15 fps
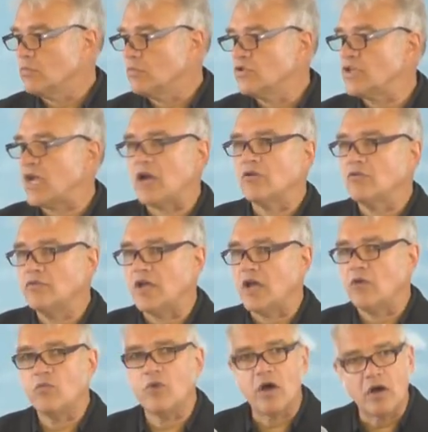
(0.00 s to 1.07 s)
shadow of a
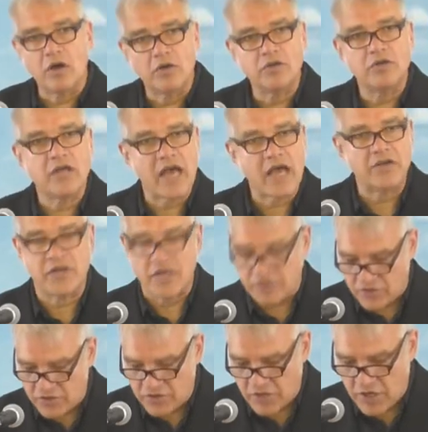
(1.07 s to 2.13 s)
doubt? Well, not
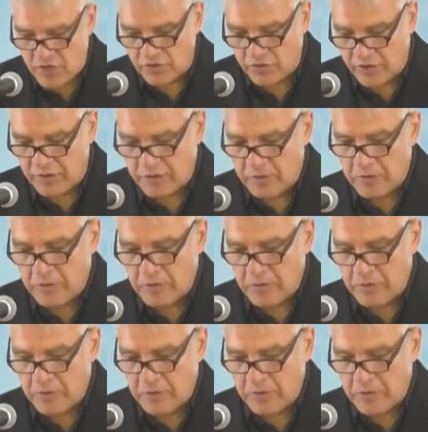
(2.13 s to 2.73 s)
necessarily.